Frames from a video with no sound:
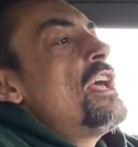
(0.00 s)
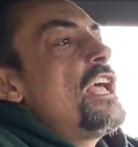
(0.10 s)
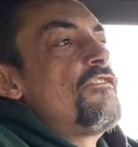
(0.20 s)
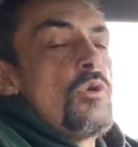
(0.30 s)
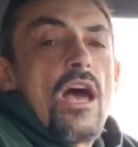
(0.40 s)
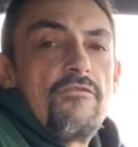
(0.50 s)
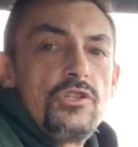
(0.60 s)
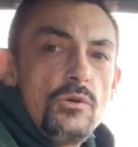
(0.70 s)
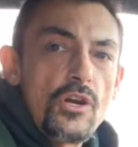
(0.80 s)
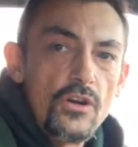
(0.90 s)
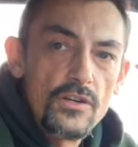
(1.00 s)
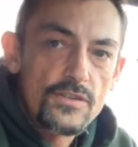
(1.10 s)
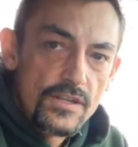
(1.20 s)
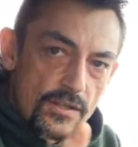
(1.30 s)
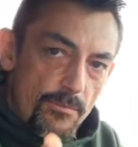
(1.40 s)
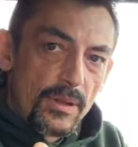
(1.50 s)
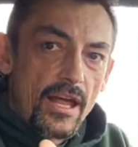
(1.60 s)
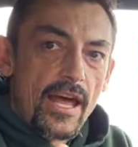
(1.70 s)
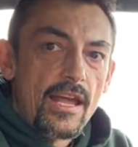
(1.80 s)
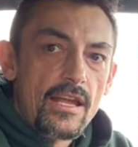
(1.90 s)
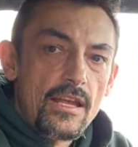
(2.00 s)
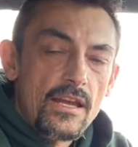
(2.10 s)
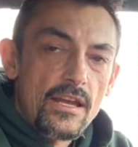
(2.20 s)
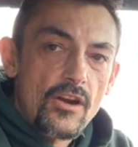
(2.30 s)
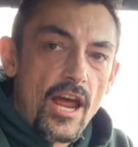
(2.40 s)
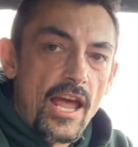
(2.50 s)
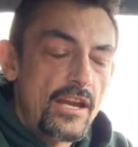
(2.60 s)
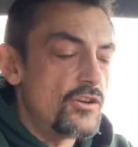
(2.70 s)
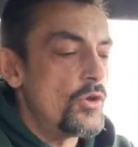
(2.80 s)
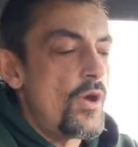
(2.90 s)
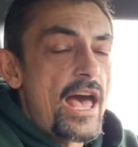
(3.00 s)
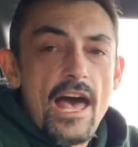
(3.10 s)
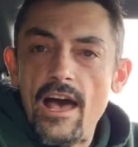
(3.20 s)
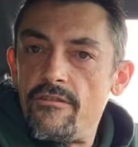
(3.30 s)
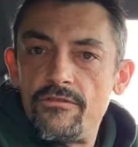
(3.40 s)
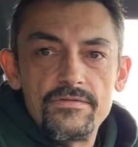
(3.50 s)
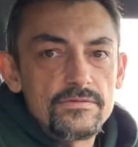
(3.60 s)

If you have two currencies in play, right, you have